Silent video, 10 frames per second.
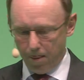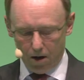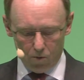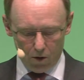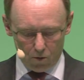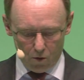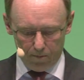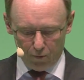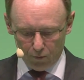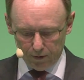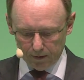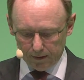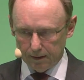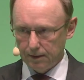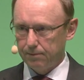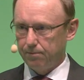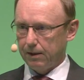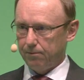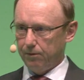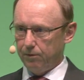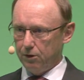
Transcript: our core processes, but we will